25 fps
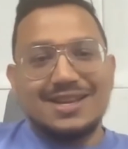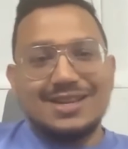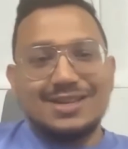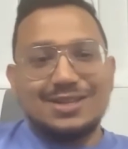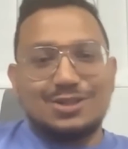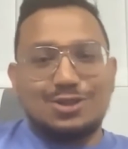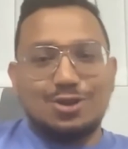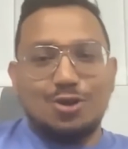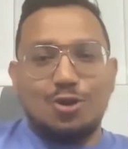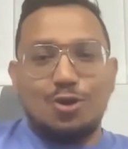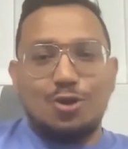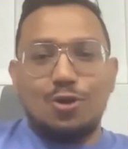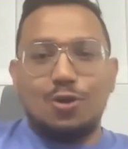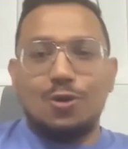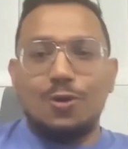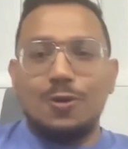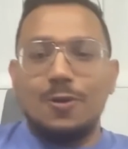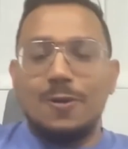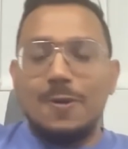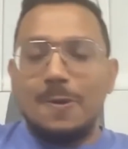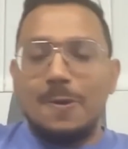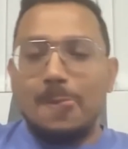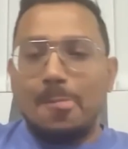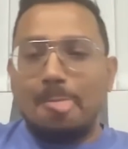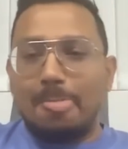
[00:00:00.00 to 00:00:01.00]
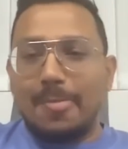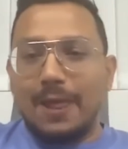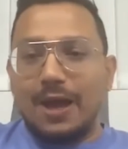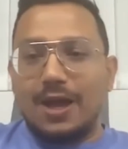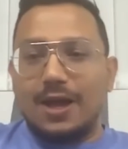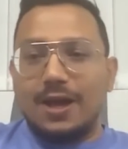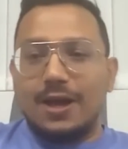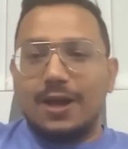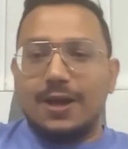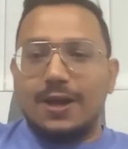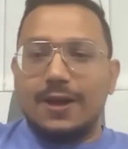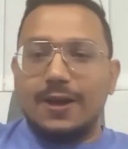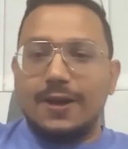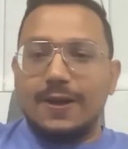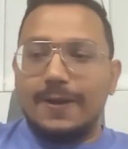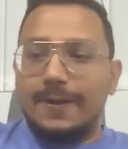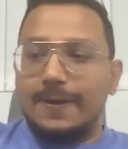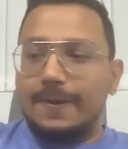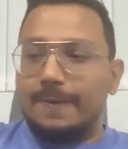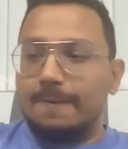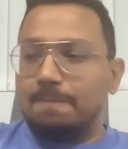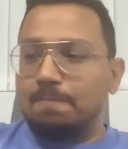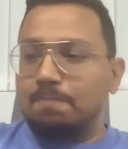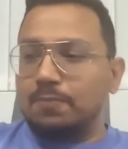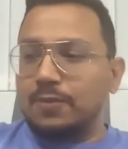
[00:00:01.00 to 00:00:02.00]
So
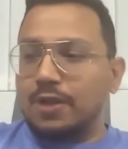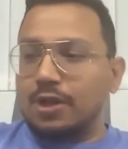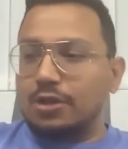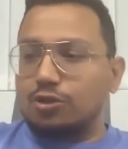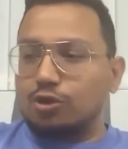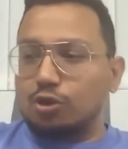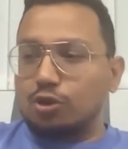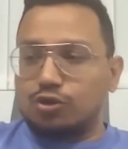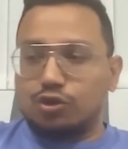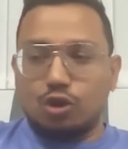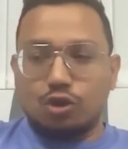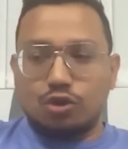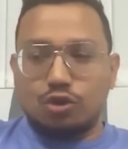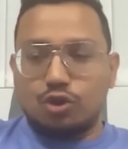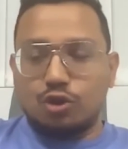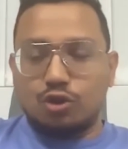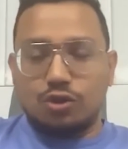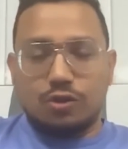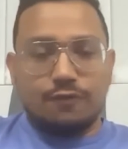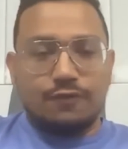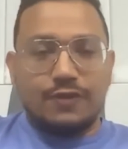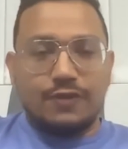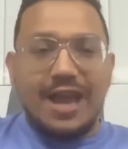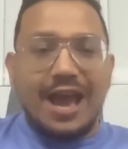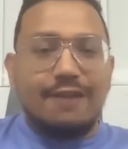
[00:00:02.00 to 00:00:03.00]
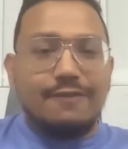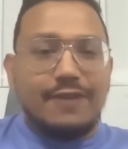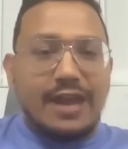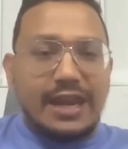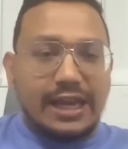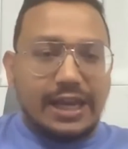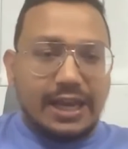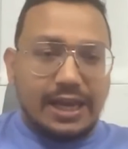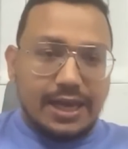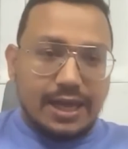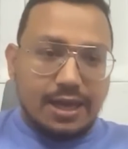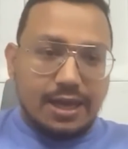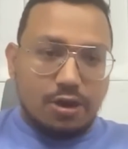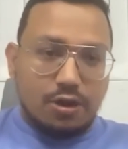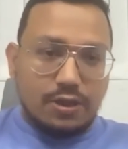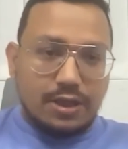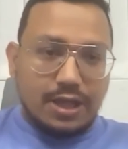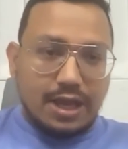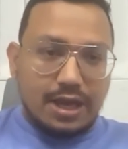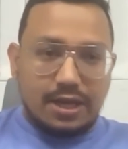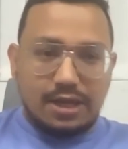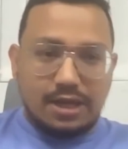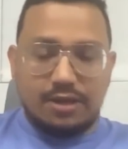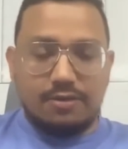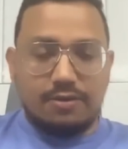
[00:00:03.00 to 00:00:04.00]
so we are very clear on
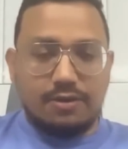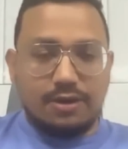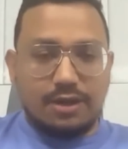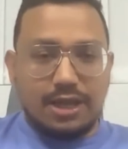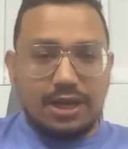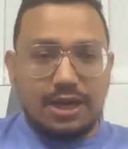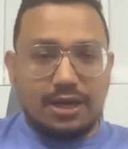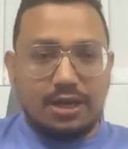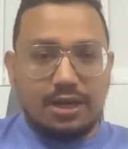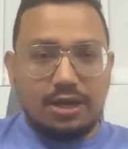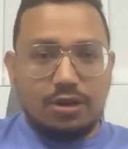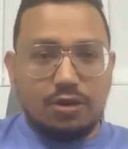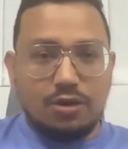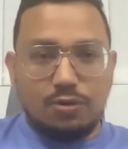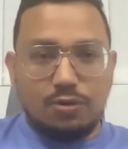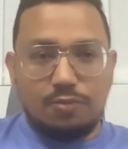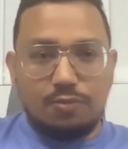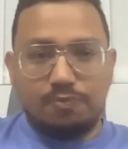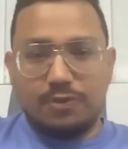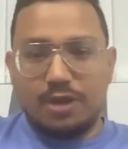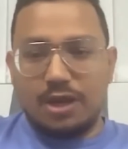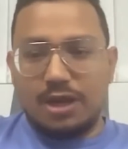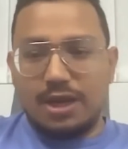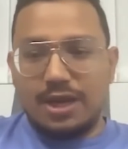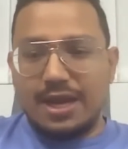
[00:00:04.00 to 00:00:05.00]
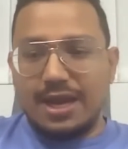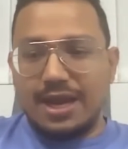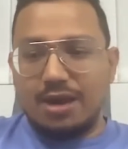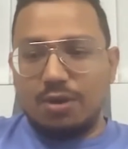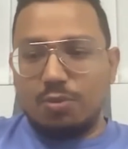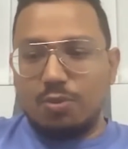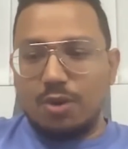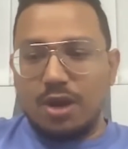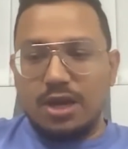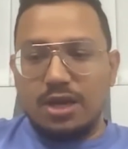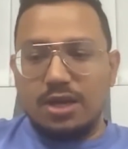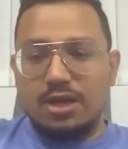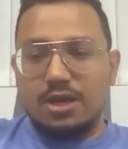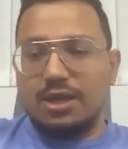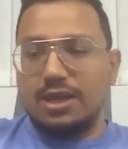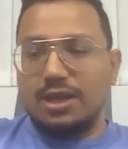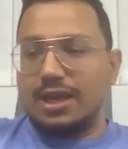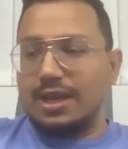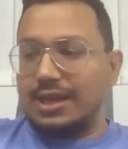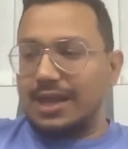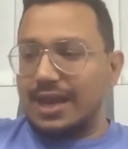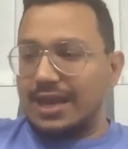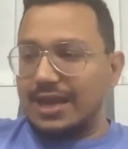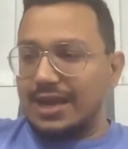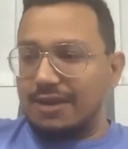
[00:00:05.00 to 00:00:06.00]
that the layer one
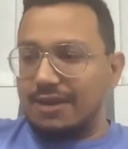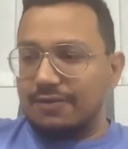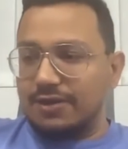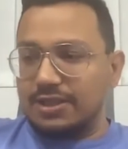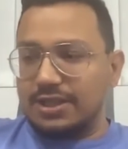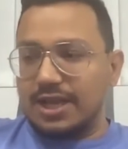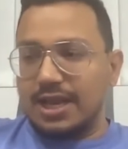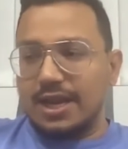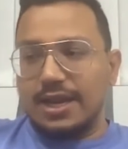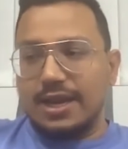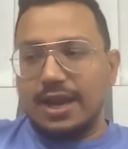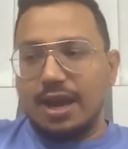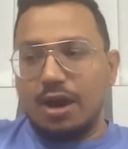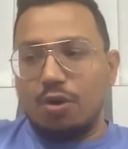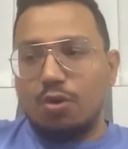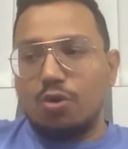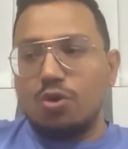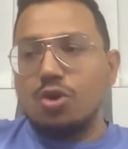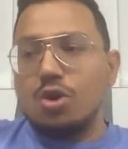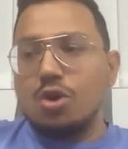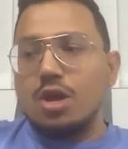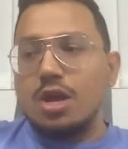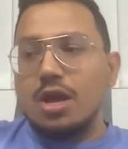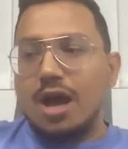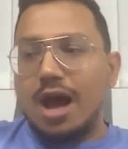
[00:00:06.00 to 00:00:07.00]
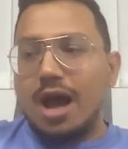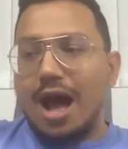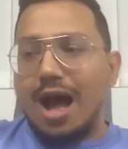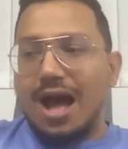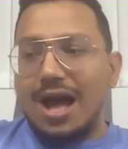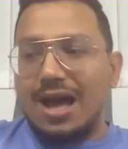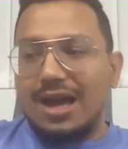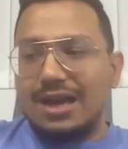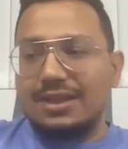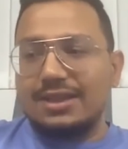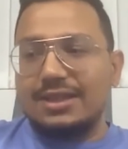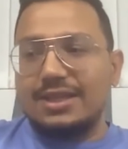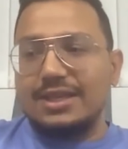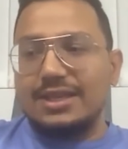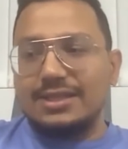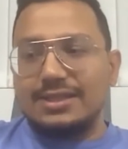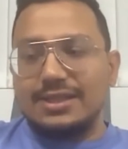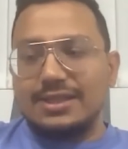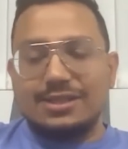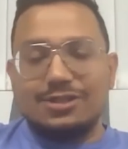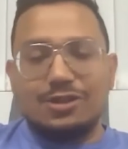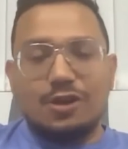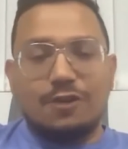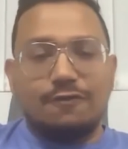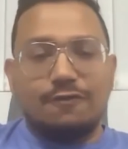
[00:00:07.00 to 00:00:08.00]
can never scale. Now our
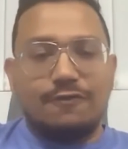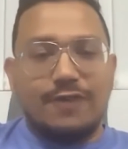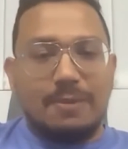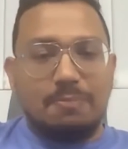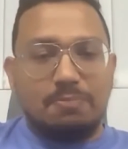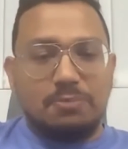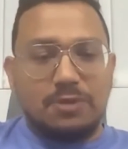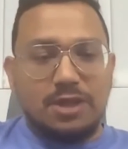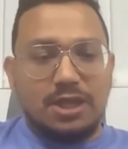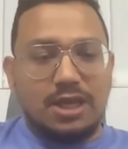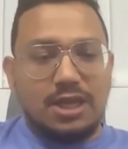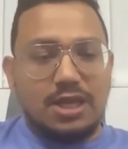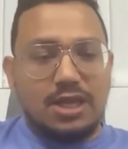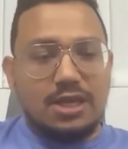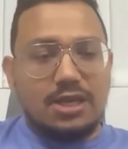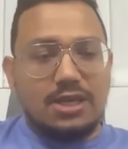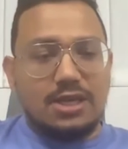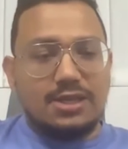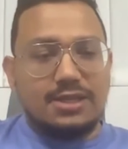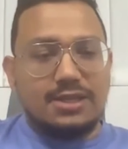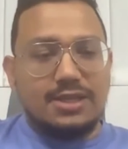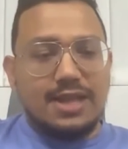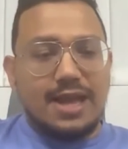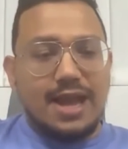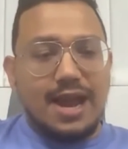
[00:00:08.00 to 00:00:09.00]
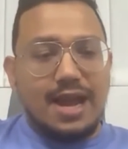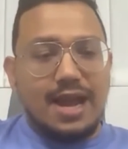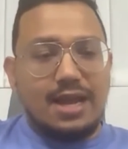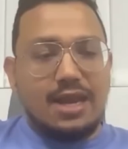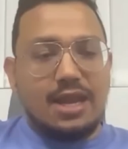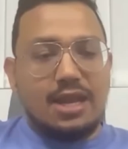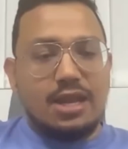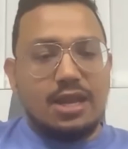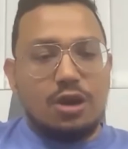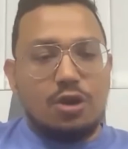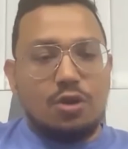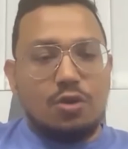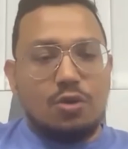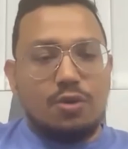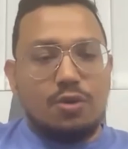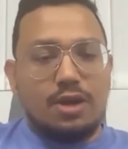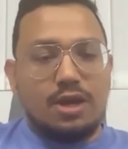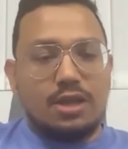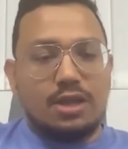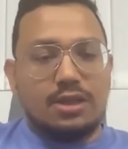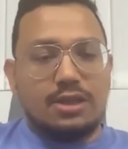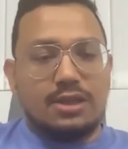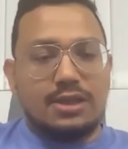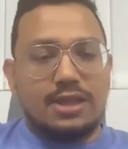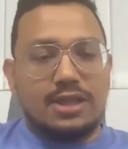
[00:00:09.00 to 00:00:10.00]
thesis of Web3 is that
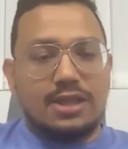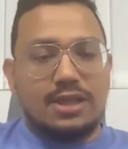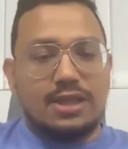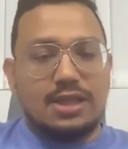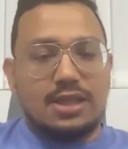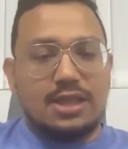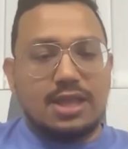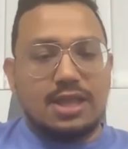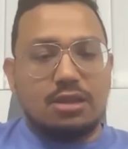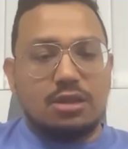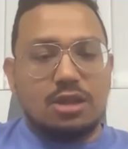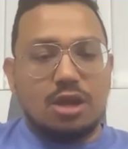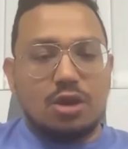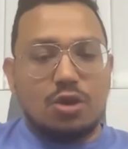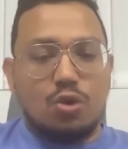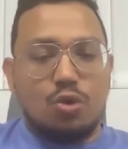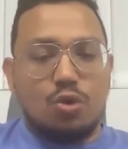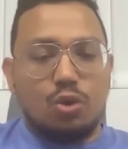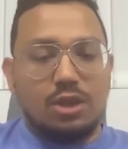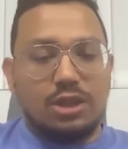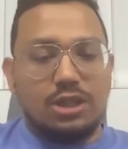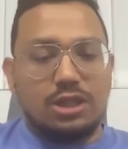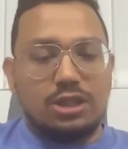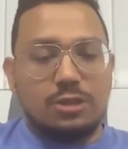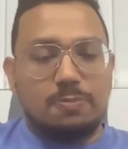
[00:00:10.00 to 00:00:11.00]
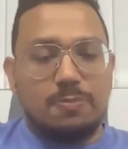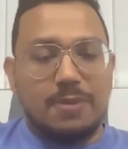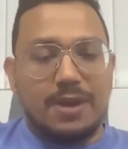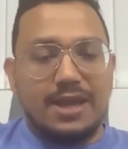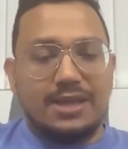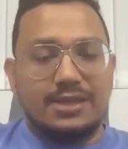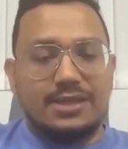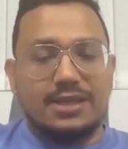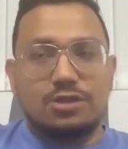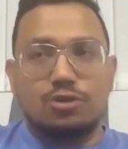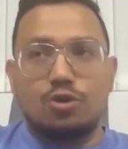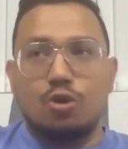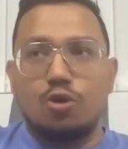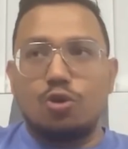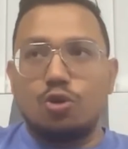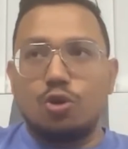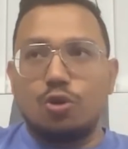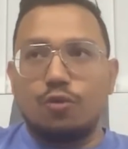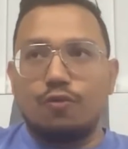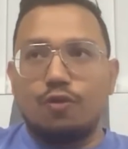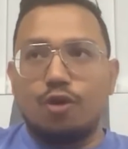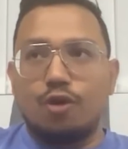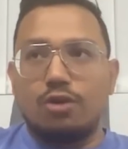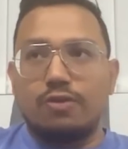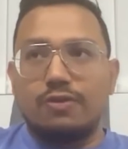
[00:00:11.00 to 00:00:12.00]
the whole space is going to
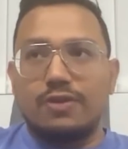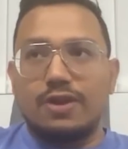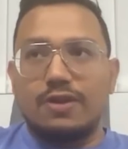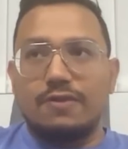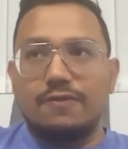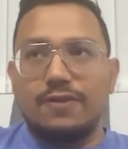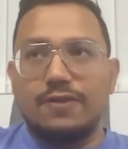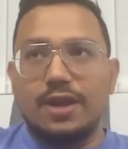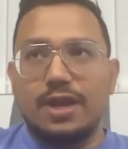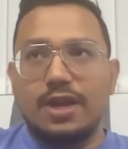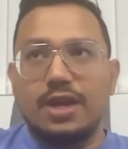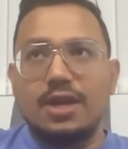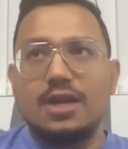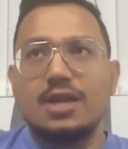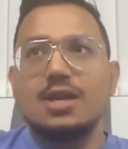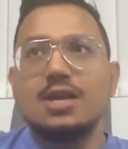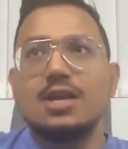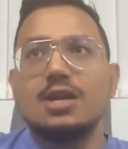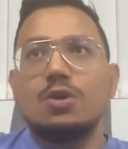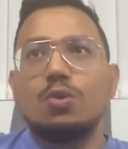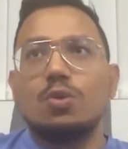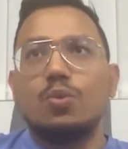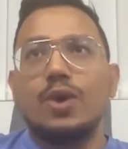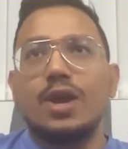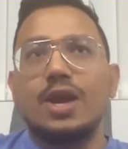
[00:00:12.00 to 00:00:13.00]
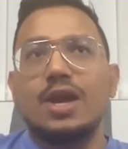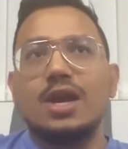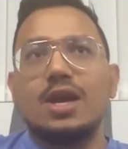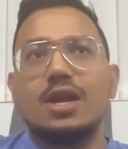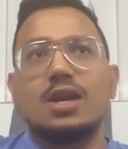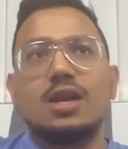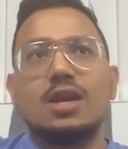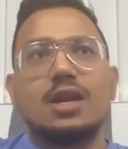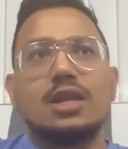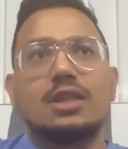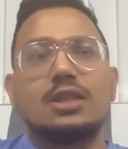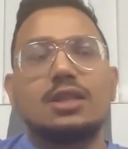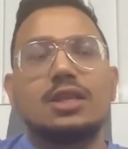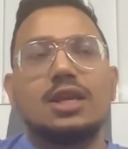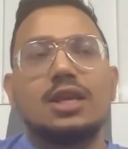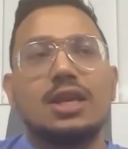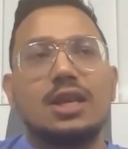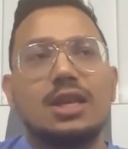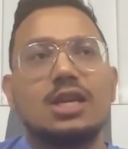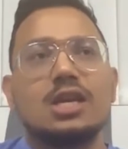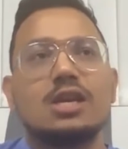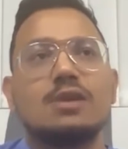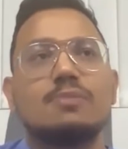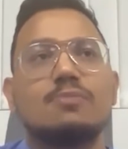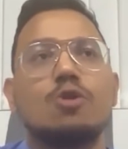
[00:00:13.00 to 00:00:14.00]
evolve in a way where
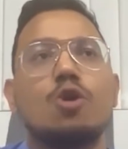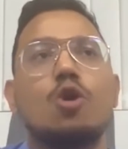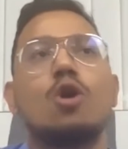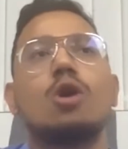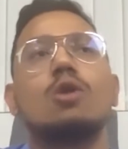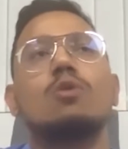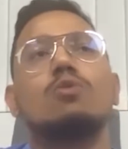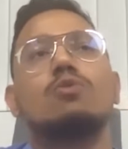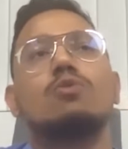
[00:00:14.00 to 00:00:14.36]
Ethereum or